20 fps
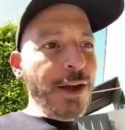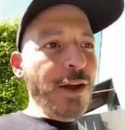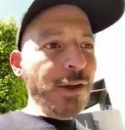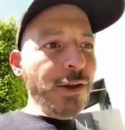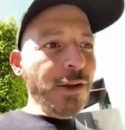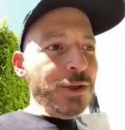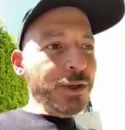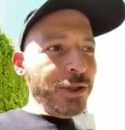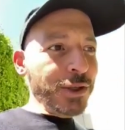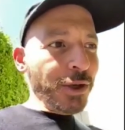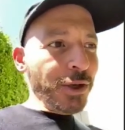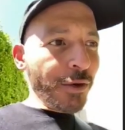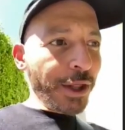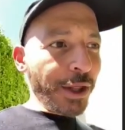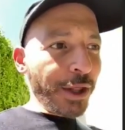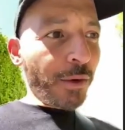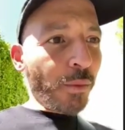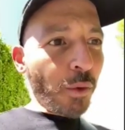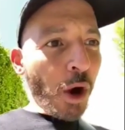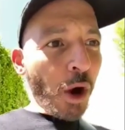up.
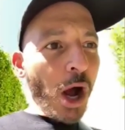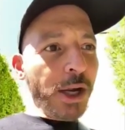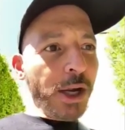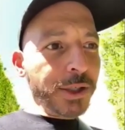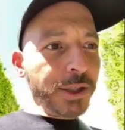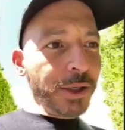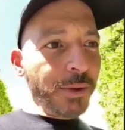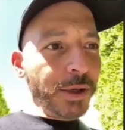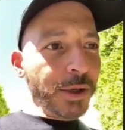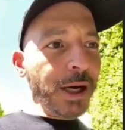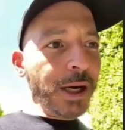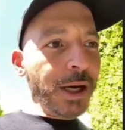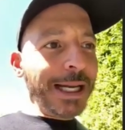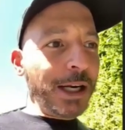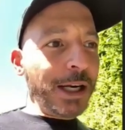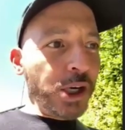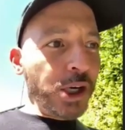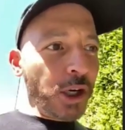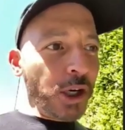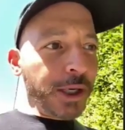So that raw
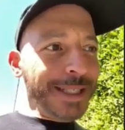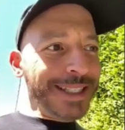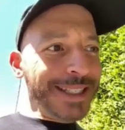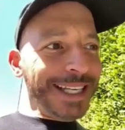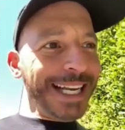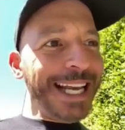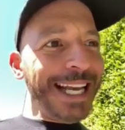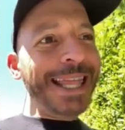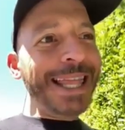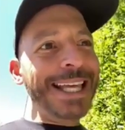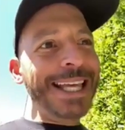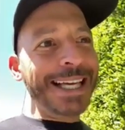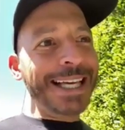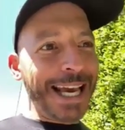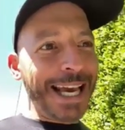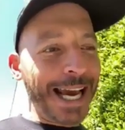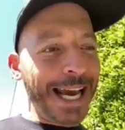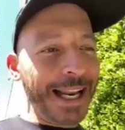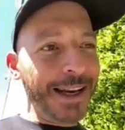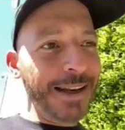tuna cooks
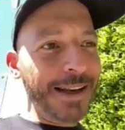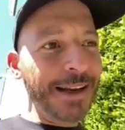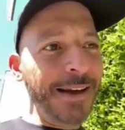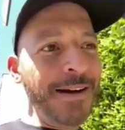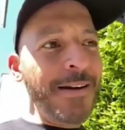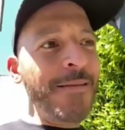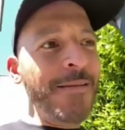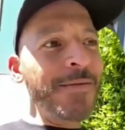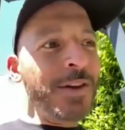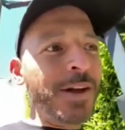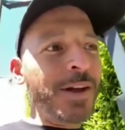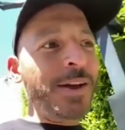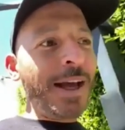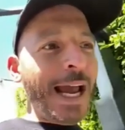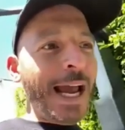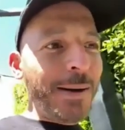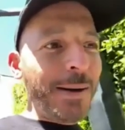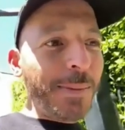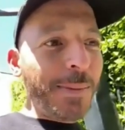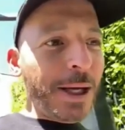in the can,
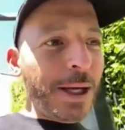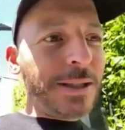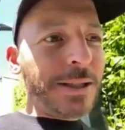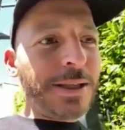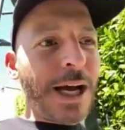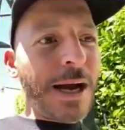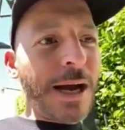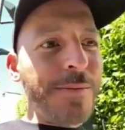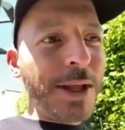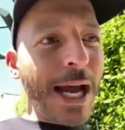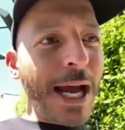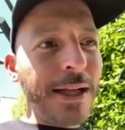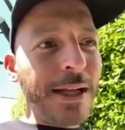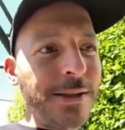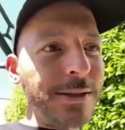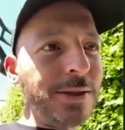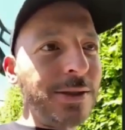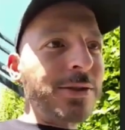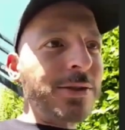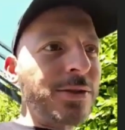and by the
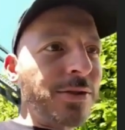time that